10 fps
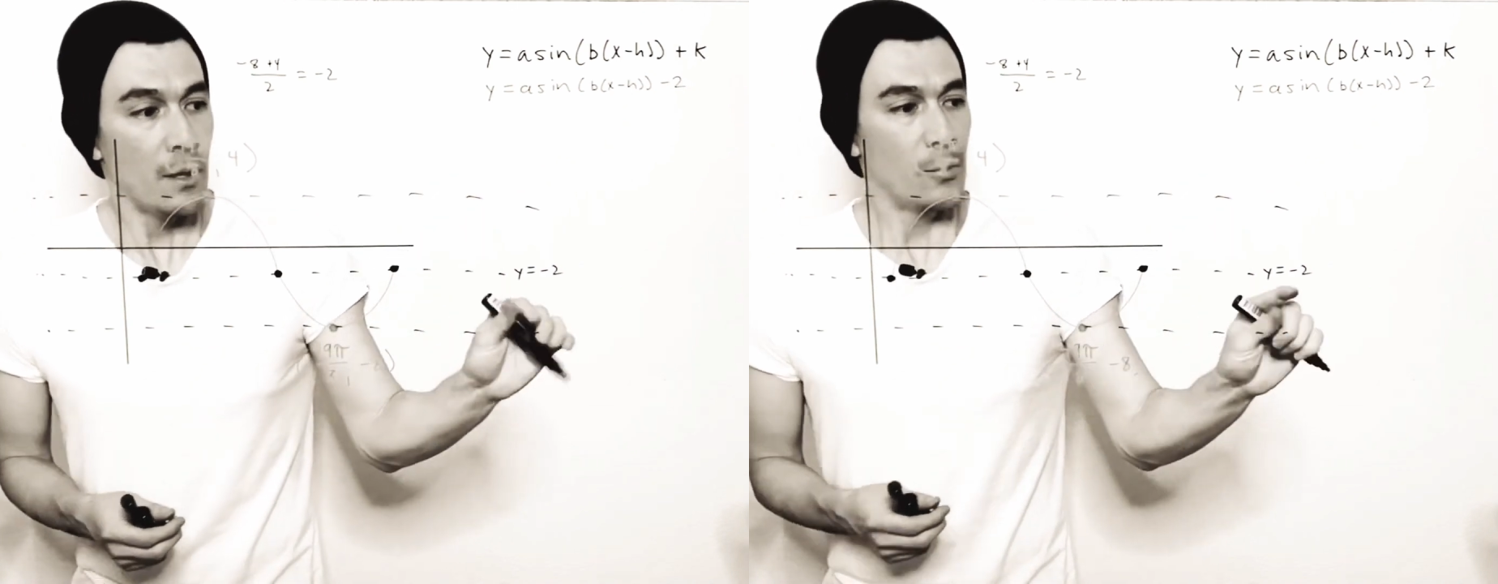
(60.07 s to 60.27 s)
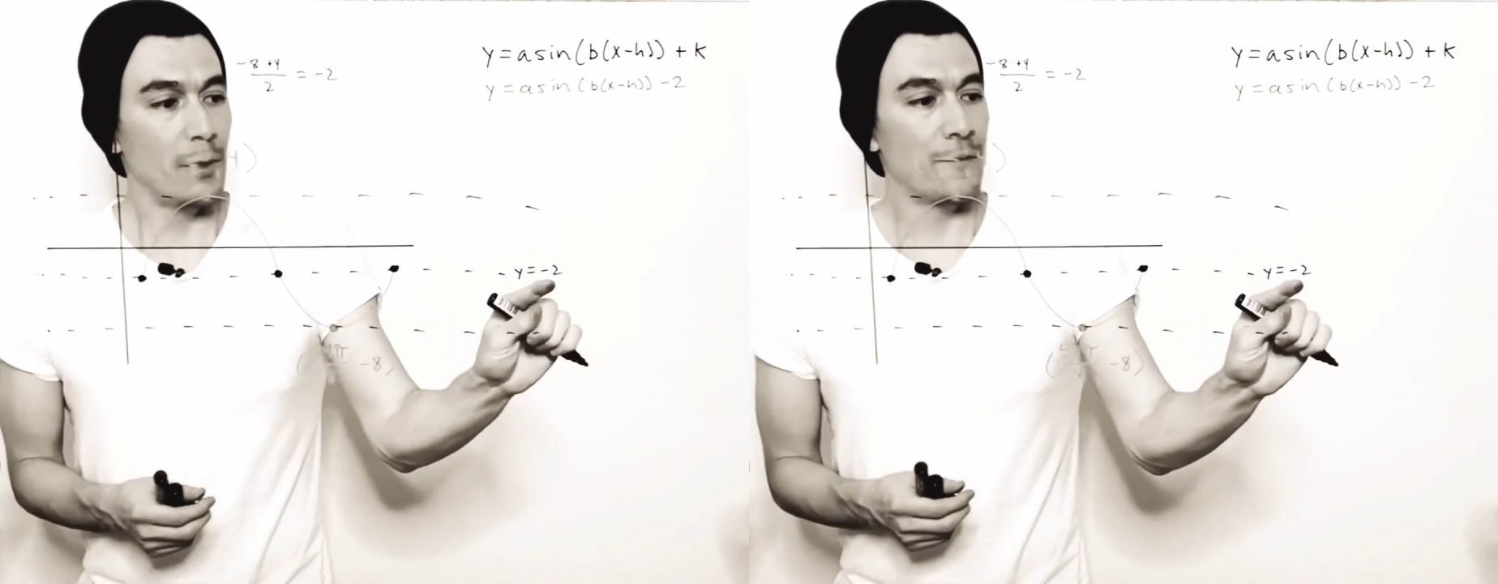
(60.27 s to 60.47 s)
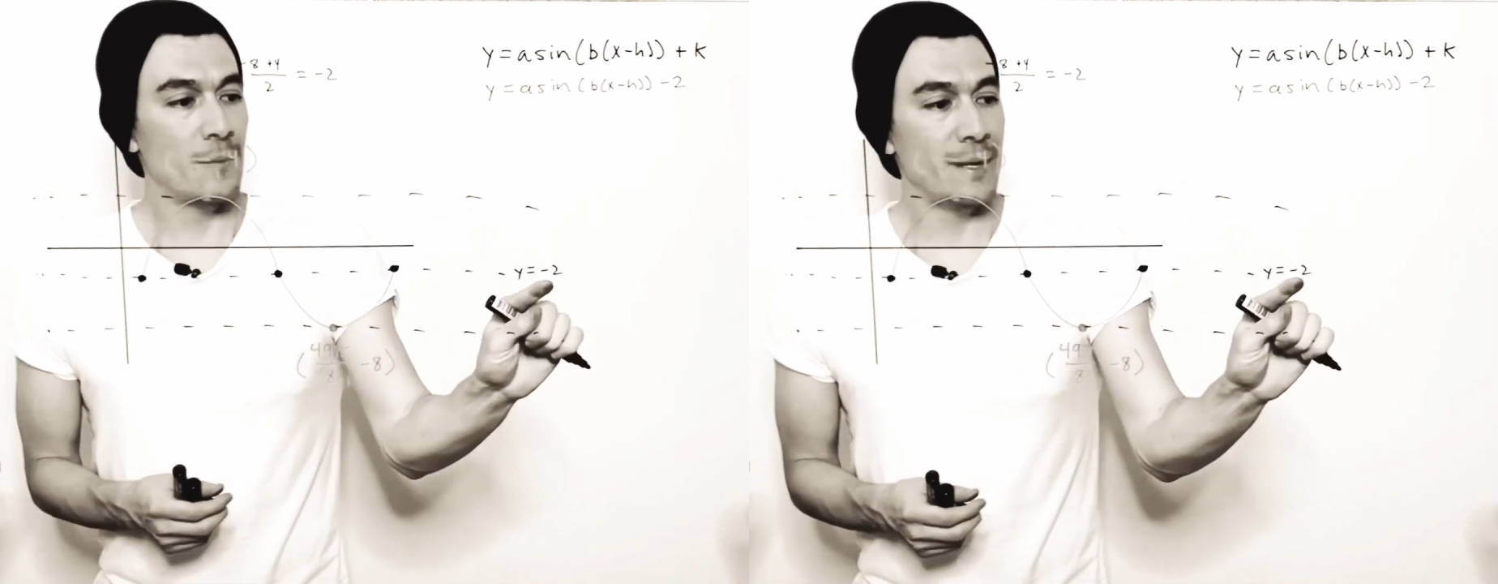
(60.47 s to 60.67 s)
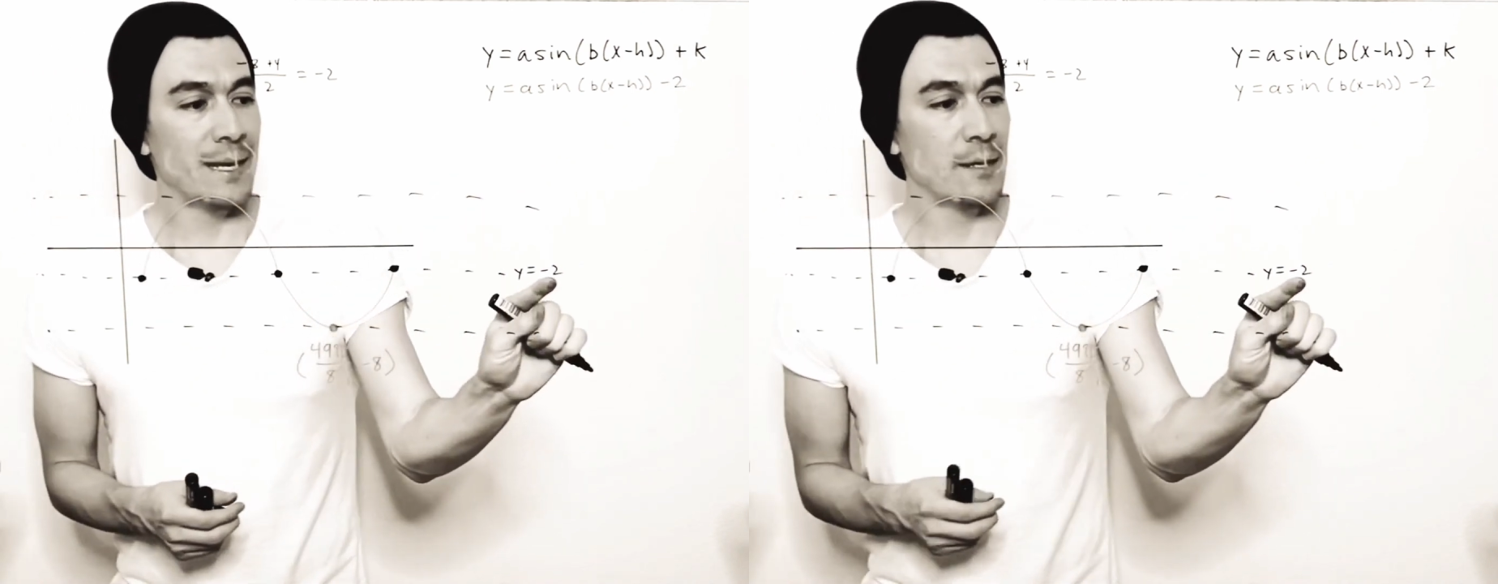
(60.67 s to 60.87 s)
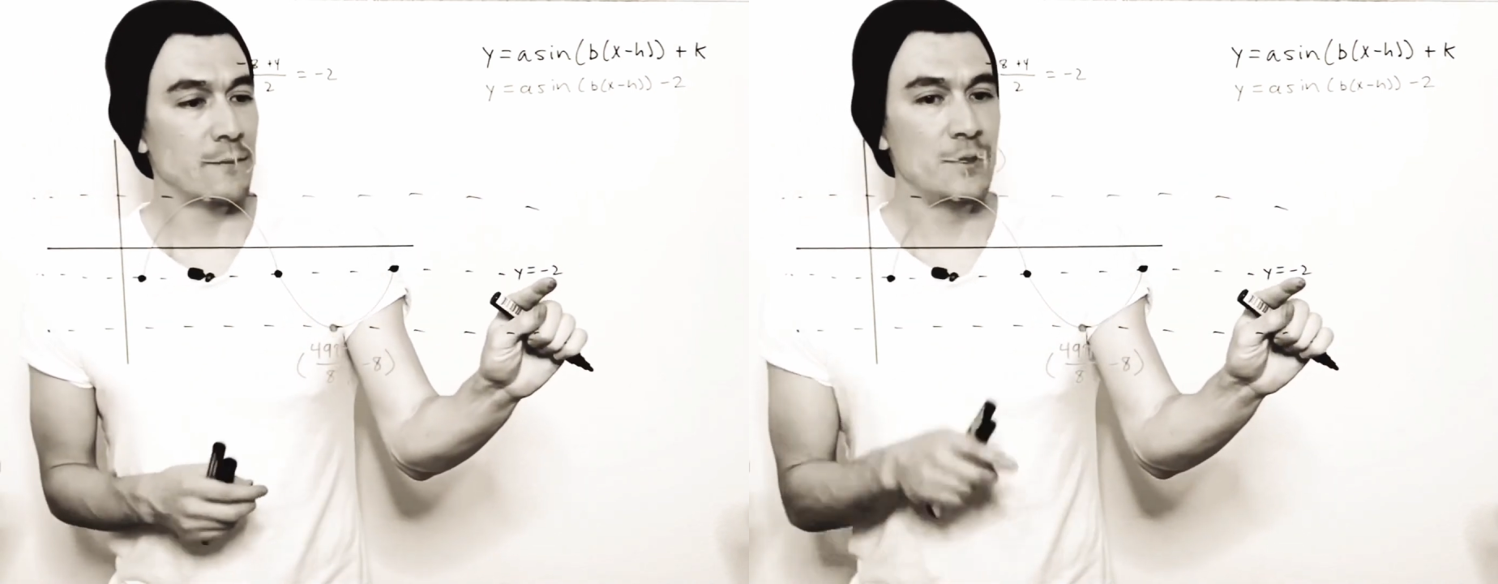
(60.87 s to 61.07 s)
Well, from
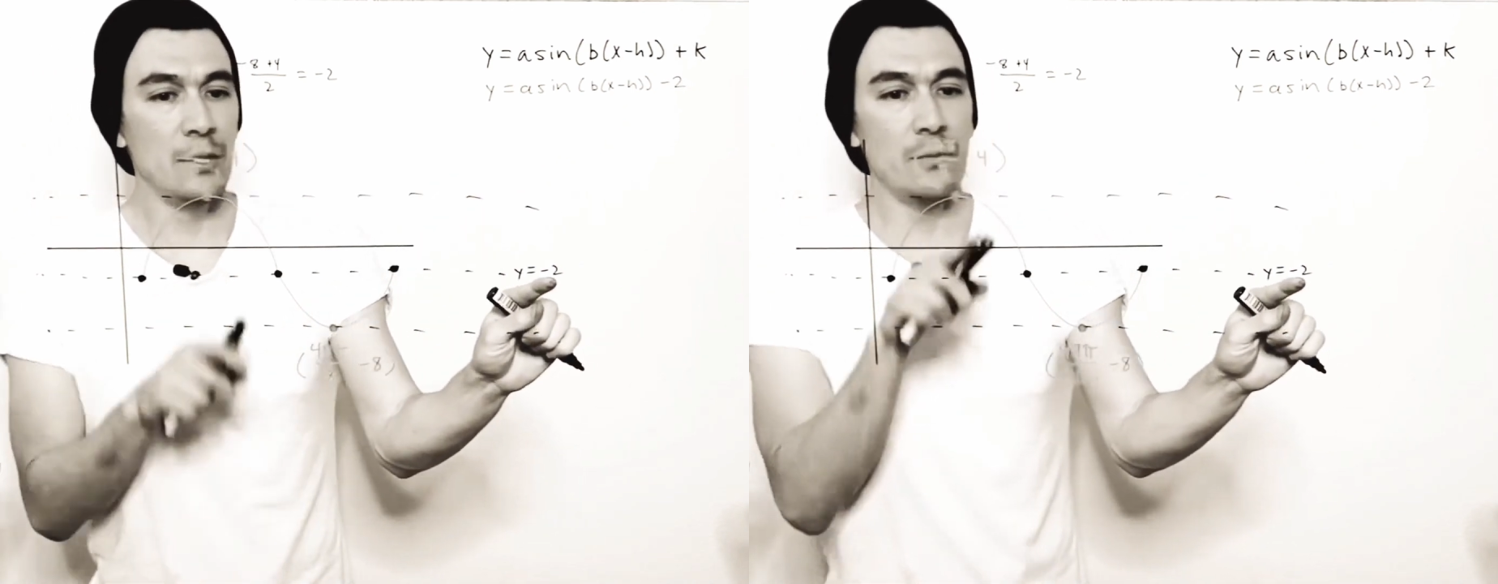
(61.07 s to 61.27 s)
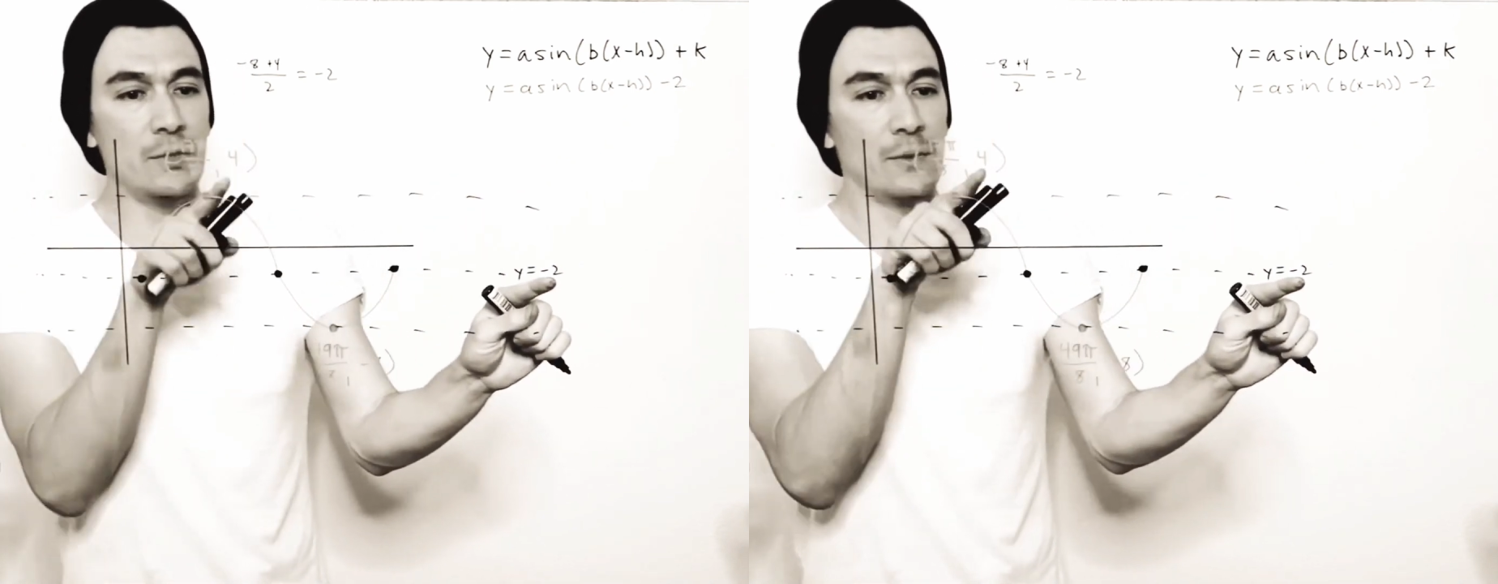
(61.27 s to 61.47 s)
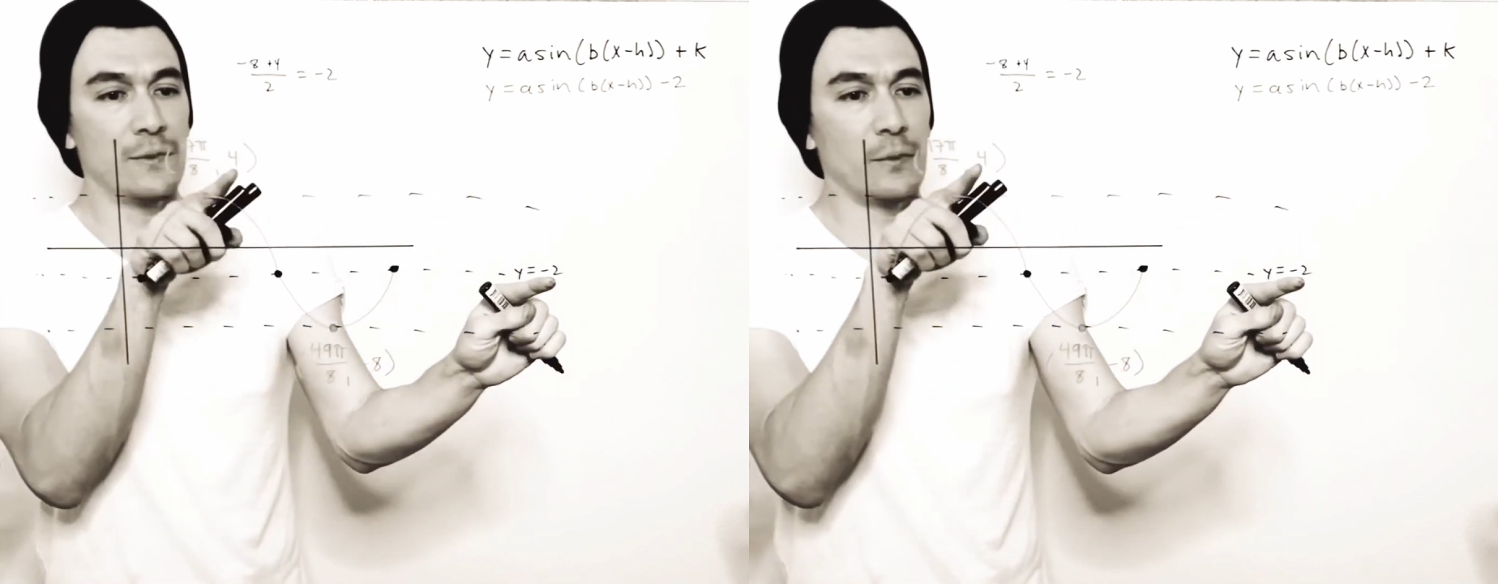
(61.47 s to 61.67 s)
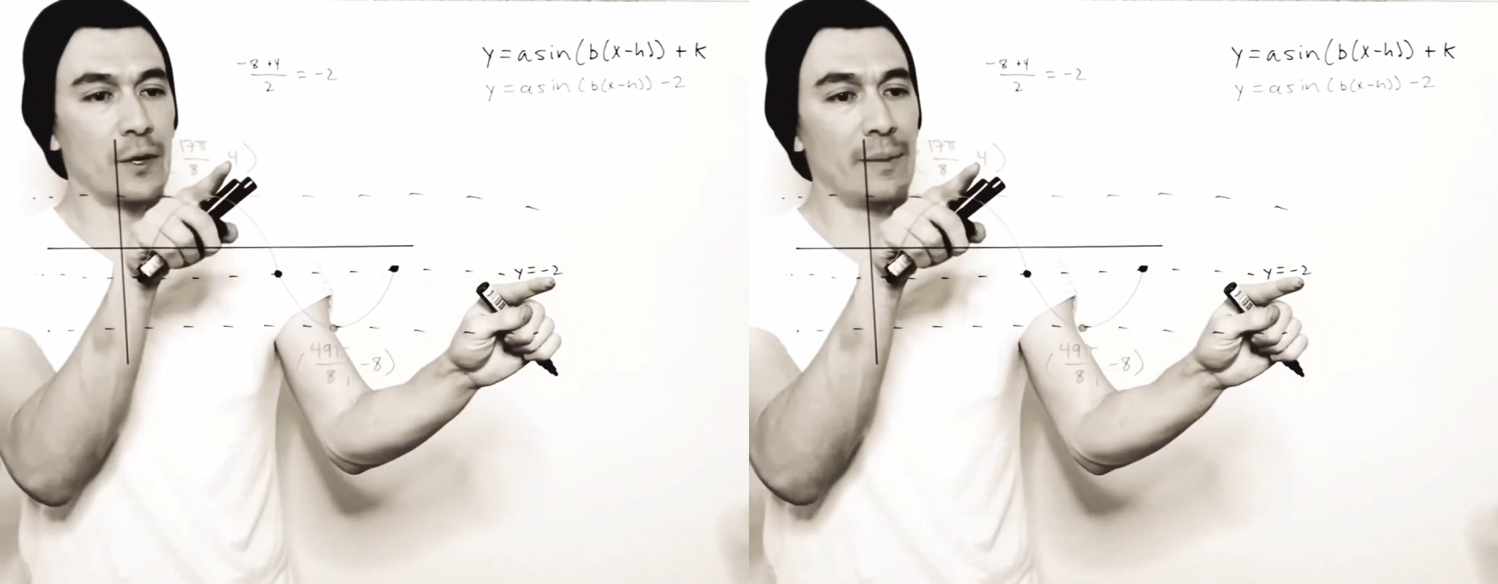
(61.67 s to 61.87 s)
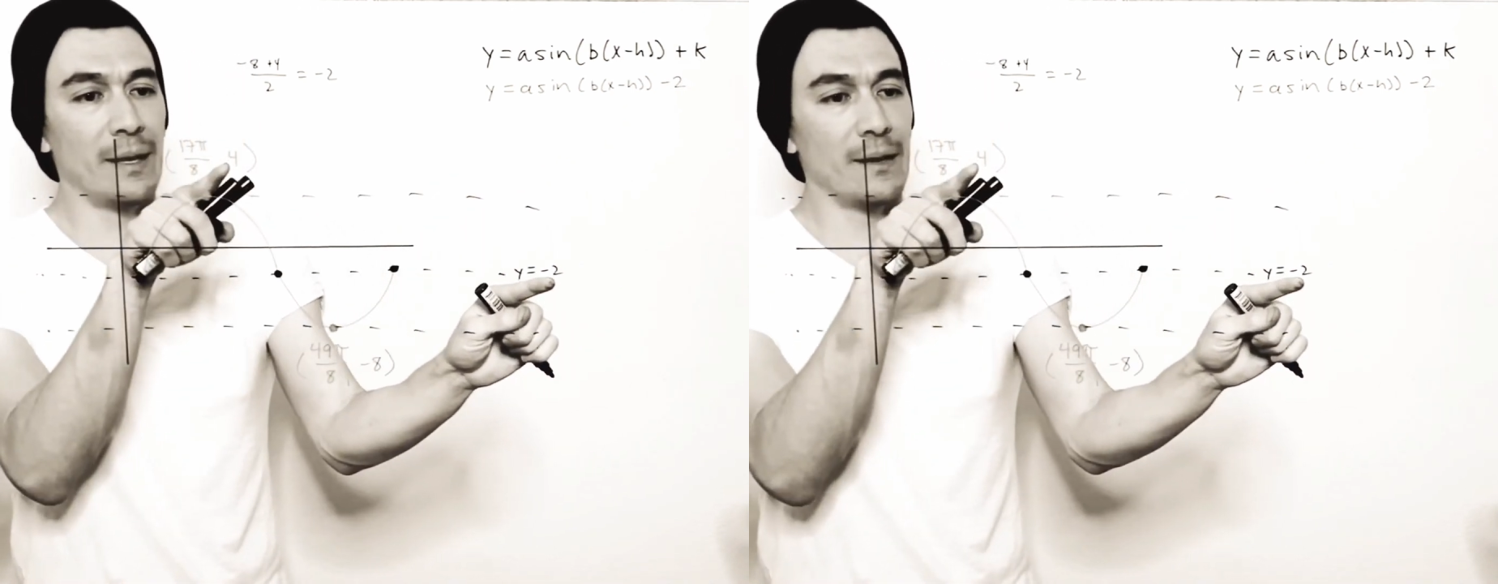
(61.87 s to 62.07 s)
-2 to 4
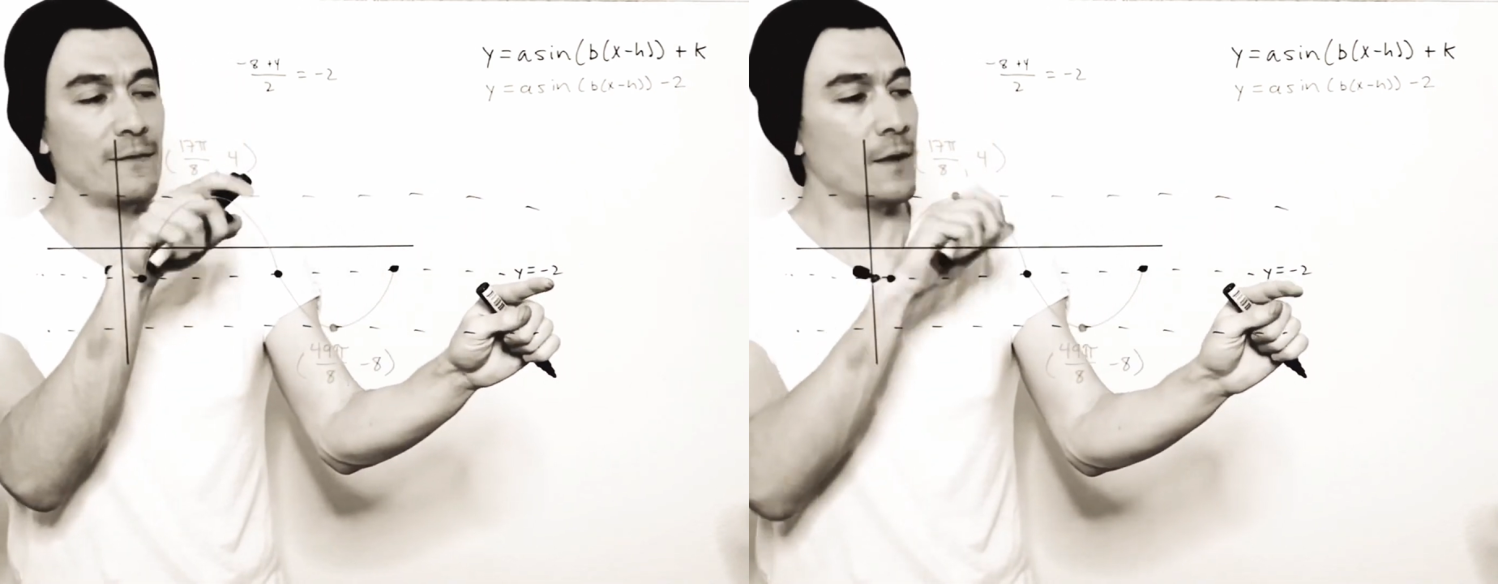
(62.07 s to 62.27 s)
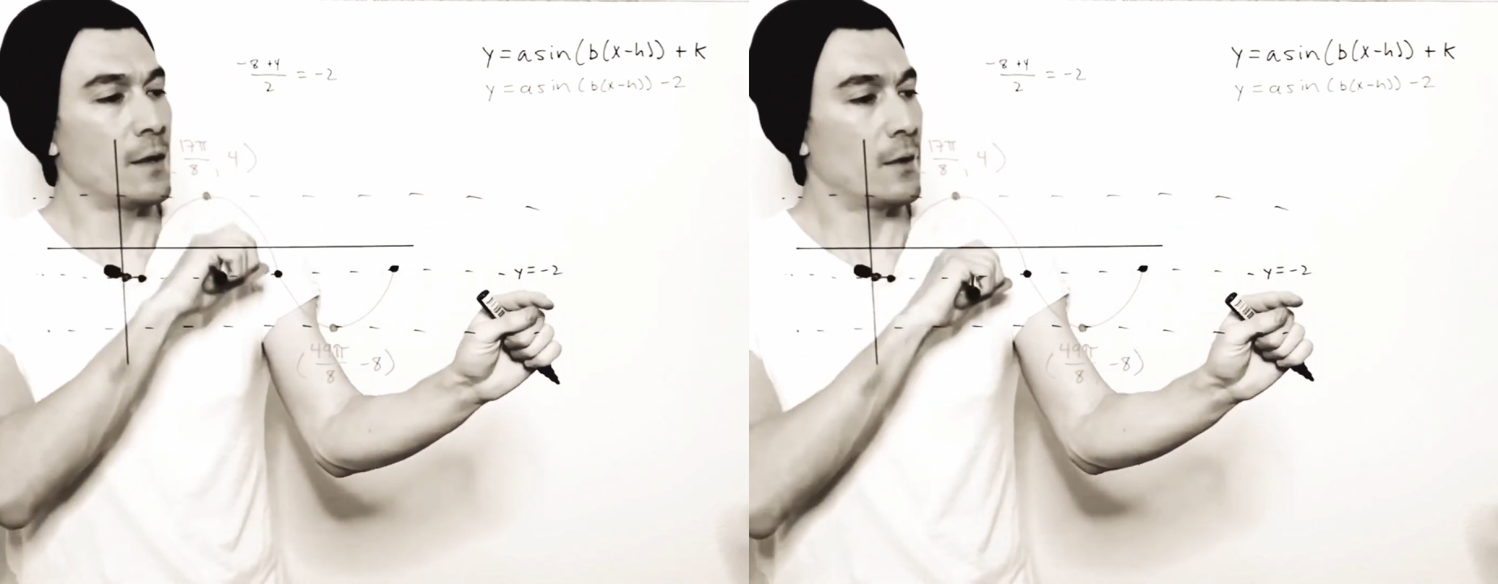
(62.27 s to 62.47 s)
above,